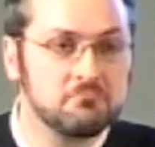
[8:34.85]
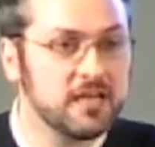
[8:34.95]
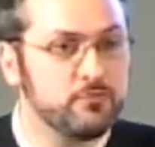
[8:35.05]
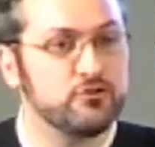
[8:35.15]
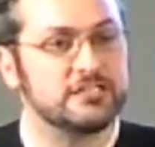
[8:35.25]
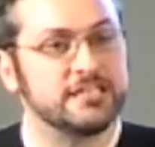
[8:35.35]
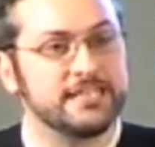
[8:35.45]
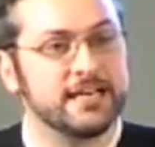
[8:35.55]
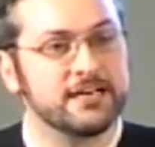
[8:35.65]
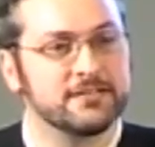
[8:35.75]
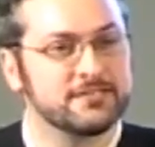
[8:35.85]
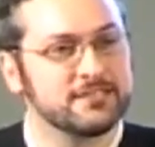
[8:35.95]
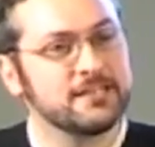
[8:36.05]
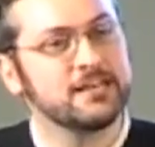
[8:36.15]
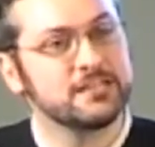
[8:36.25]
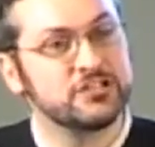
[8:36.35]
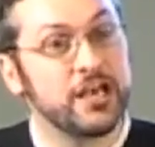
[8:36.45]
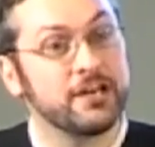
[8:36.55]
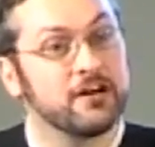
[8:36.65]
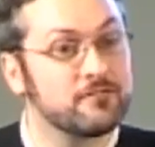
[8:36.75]
named Eugenia,
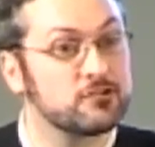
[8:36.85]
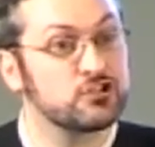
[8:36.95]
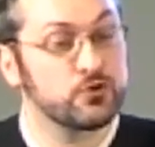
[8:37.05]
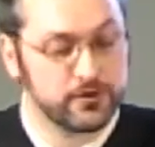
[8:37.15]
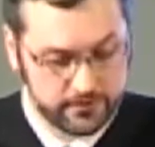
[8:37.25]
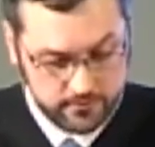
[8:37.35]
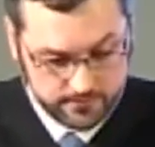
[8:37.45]
Jana for short.